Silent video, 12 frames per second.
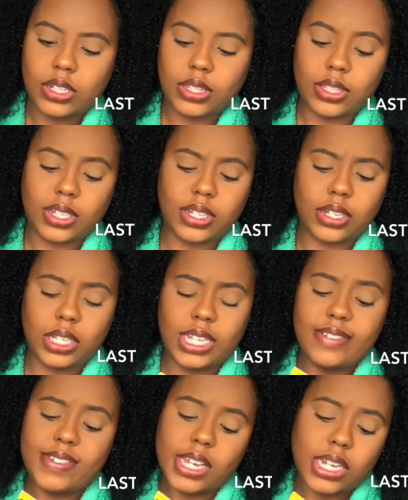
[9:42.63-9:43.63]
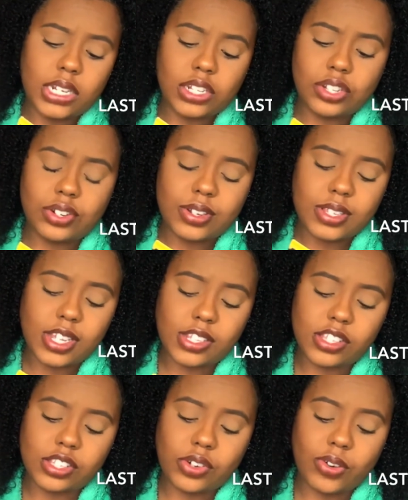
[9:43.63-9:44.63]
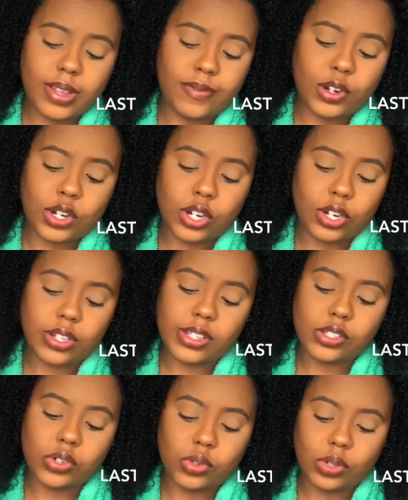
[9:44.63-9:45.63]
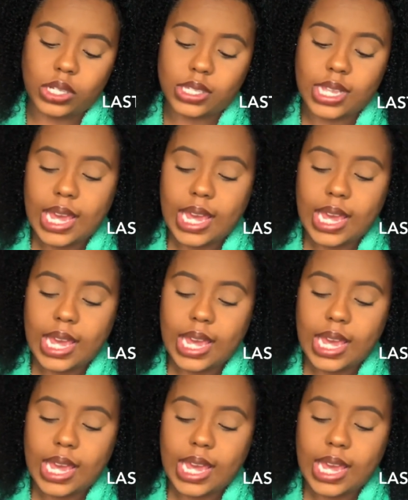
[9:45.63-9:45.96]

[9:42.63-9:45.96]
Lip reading: The leave-in conditioner says it's great for curlies, coilies,